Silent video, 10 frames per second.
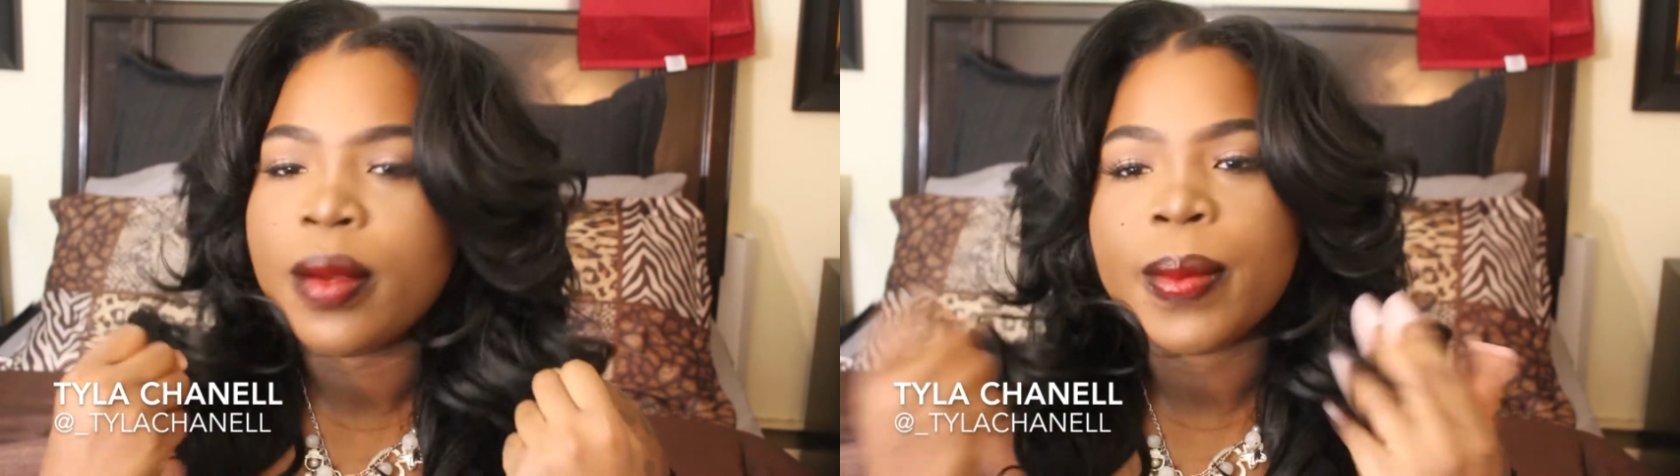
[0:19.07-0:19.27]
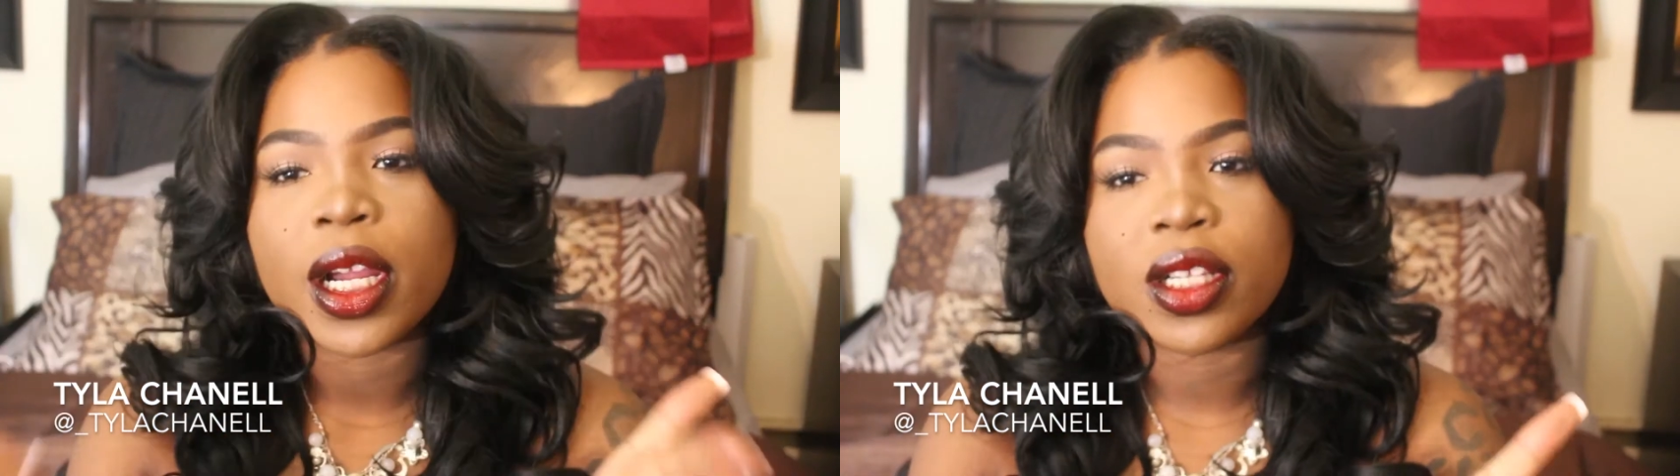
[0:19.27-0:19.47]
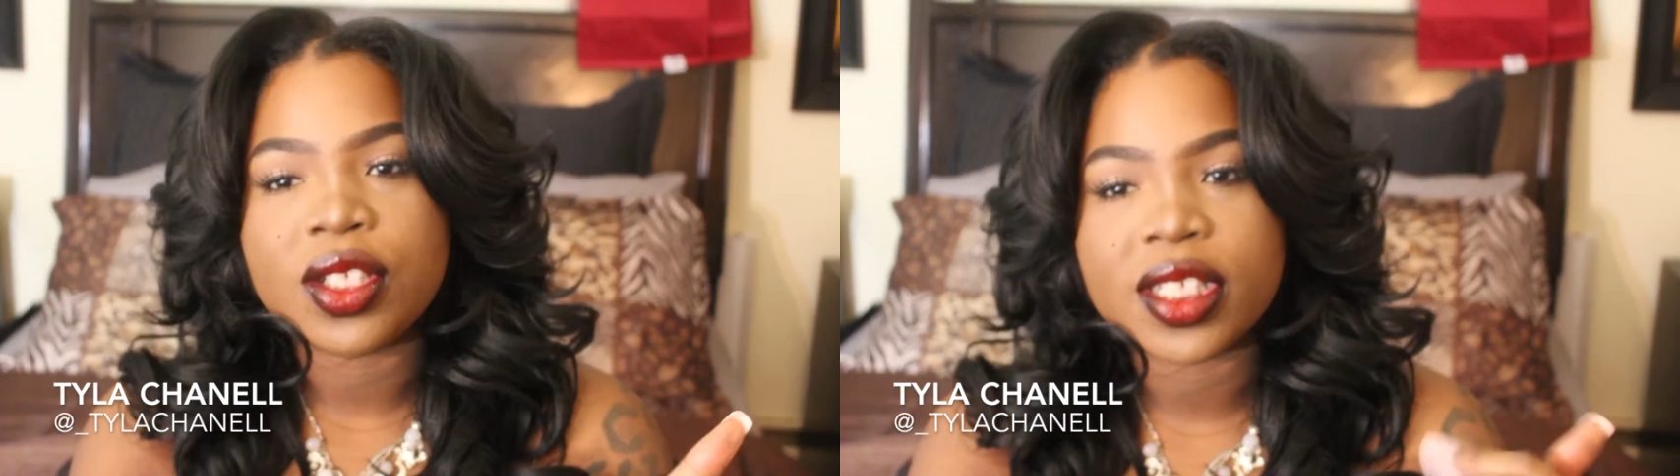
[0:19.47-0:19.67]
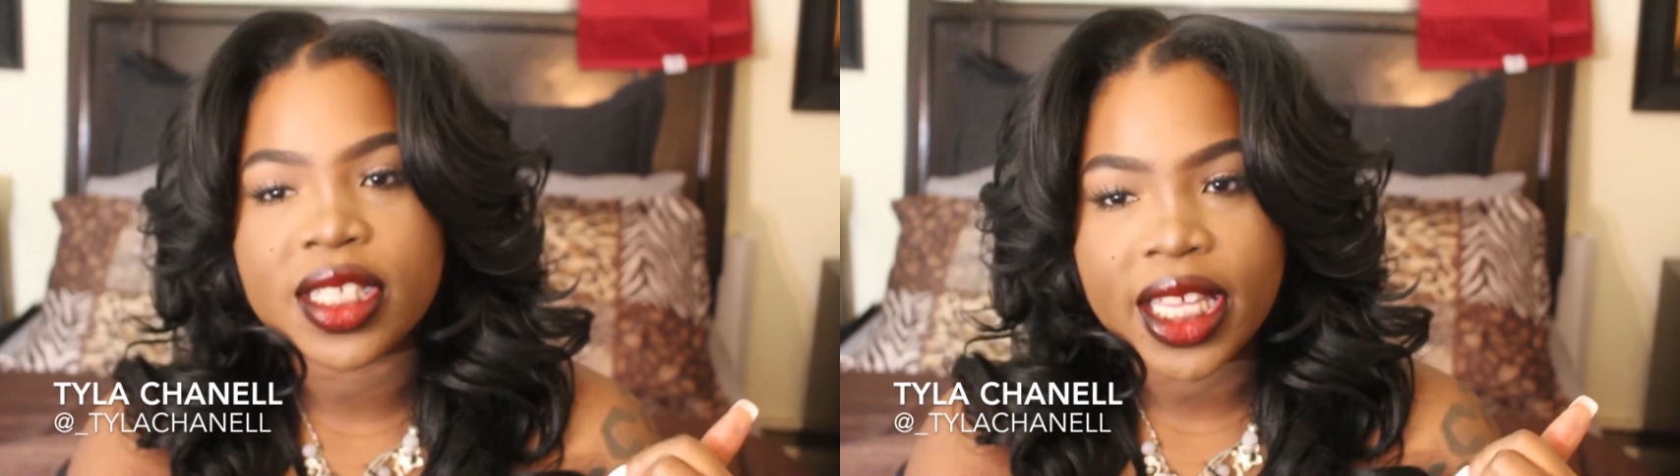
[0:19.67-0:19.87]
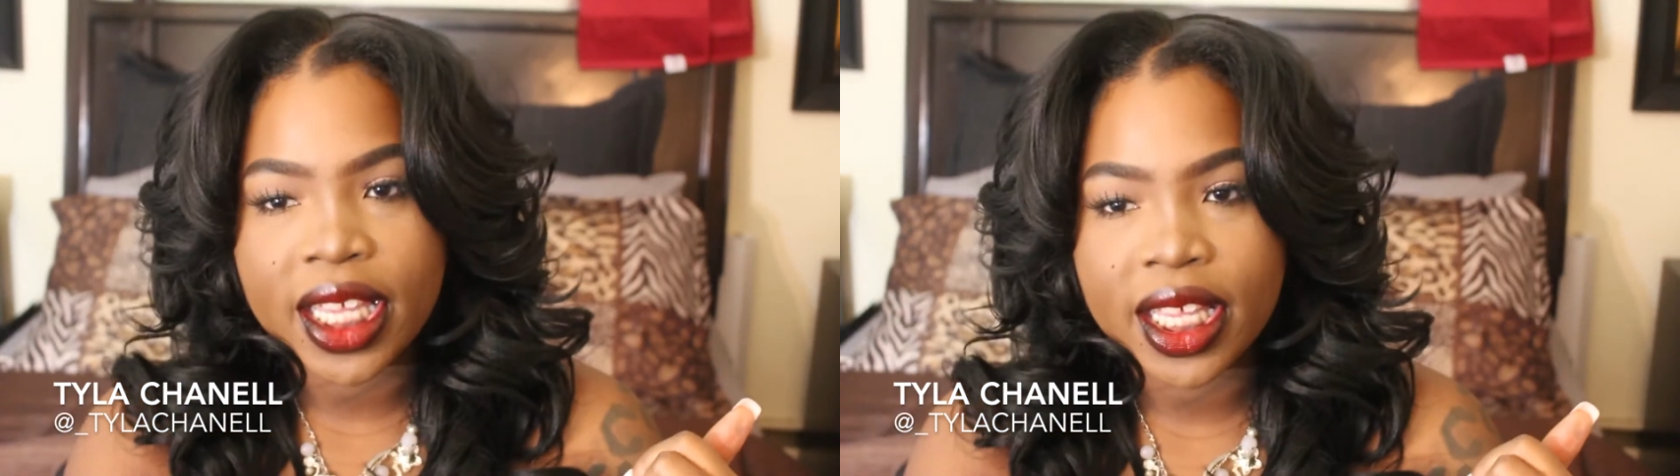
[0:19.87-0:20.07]

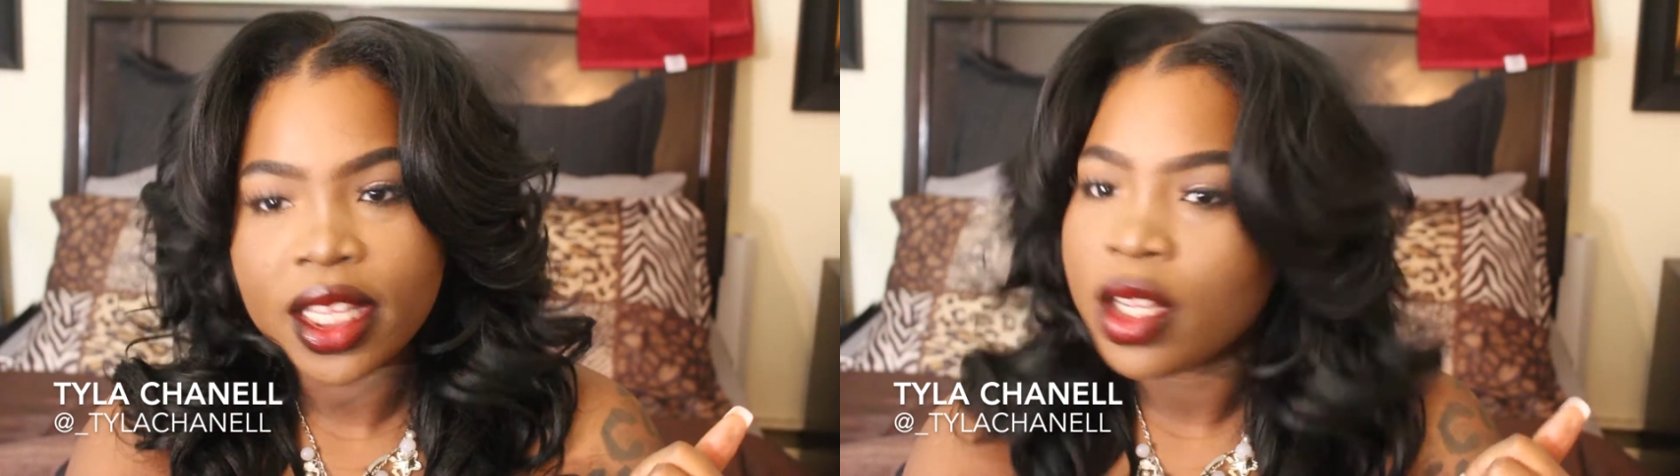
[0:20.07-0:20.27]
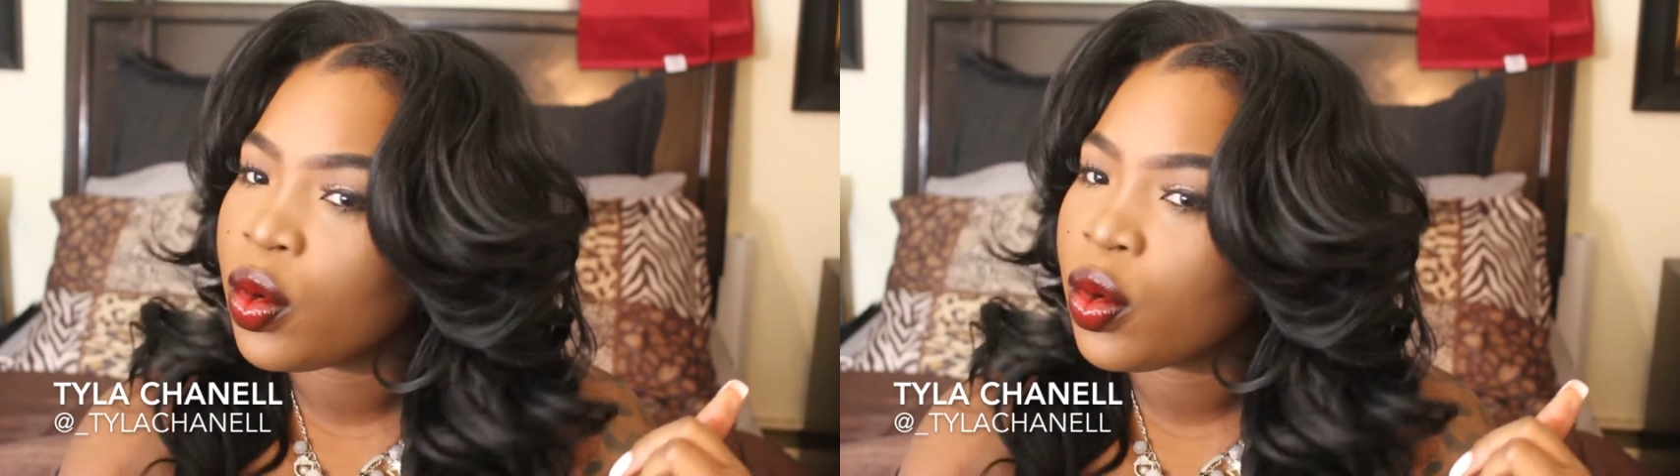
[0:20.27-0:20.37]
purchase it,